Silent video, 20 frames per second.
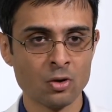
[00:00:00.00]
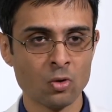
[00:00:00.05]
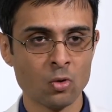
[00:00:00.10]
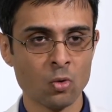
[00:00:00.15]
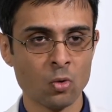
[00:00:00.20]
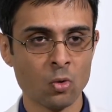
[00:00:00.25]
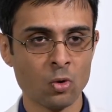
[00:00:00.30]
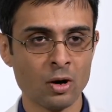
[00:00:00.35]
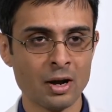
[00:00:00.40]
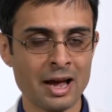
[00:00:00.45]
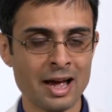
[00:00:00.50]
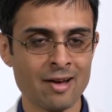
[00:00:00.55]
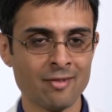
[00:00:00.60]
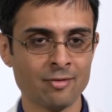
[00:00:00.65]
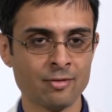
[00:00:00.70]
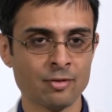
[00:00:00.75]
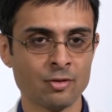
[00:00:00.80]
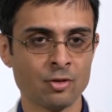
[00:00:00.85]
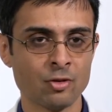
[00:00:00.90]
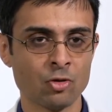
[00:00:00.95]
or
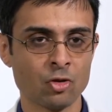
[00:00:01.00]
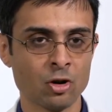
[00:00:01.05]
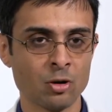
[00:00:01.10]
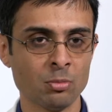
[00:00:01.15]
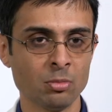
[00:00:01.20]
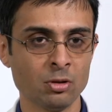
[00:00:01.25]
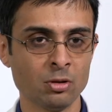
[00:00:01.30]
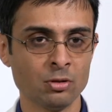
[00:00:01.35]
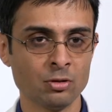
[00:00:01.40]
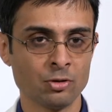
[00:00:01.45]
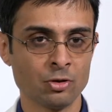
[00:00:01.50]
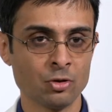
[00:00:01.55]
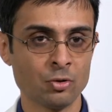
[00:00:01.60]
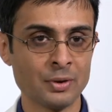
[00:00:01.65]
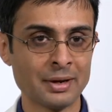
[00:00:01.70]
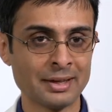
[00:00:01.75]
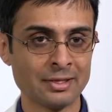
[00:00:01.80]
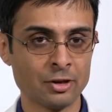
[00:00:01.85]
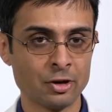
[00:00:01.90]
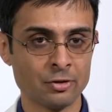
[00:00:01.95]
have trouble
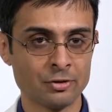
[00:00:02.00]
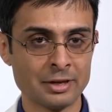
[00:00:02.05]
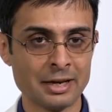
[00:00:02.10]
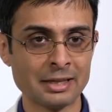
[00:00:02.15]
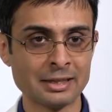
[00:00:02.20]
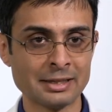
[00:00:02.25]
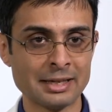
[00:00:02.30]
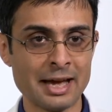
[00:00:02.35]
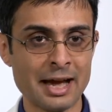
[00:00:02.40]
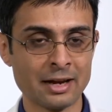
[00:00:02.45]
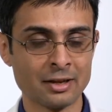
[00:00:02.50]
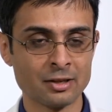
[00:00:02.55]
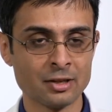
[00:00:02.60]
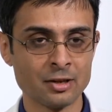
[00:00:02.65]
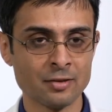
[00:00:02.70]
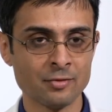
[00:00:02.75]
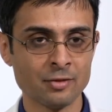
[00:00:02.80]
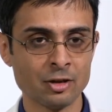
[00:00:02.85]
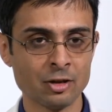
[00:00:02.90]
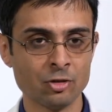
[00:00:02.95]
doing their daily
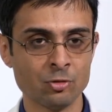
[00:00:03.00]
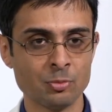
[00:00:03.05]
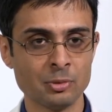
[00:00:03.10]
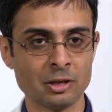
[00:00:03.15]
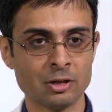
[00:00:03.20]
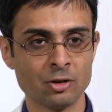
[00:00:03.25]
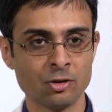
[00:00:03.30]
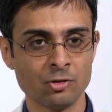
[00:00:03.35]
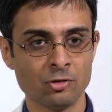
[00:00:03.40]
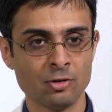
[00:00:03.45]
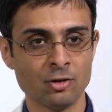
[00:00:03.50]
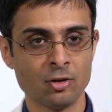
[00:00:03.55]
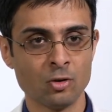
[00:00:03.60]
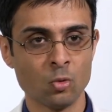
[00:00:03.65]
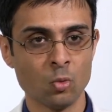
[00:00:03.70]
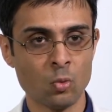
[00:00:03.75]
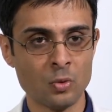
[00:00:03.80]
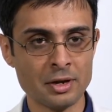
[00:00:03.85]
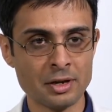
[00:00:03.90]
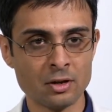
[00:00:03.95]
activities because they're
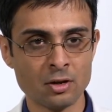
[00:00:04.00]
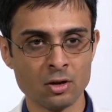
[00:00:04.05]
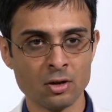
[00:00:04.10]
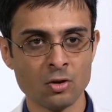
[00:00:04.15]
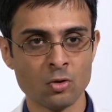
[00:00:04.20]
weak